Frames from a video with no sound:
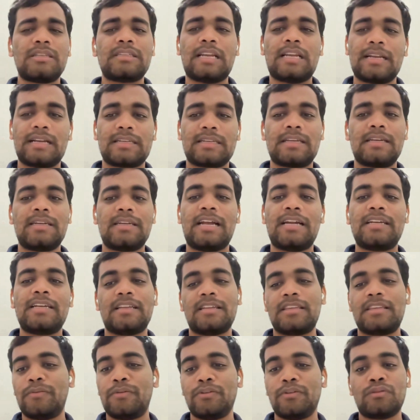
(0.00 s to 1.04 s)
selected that
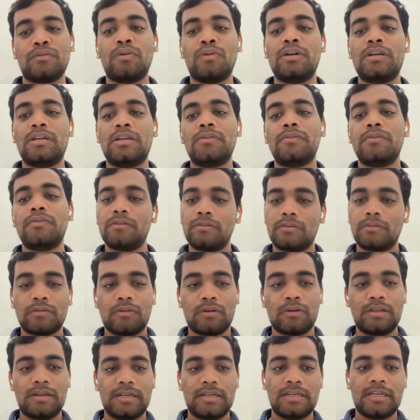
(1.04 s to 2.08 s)
year. There was no interview,
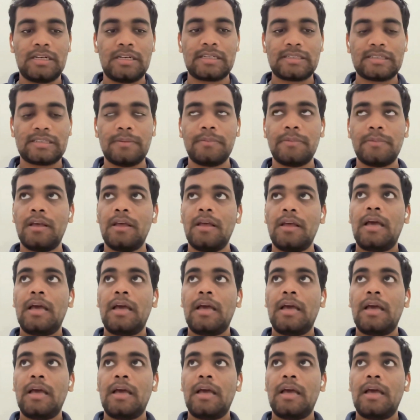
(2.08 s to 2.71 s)
only written exam.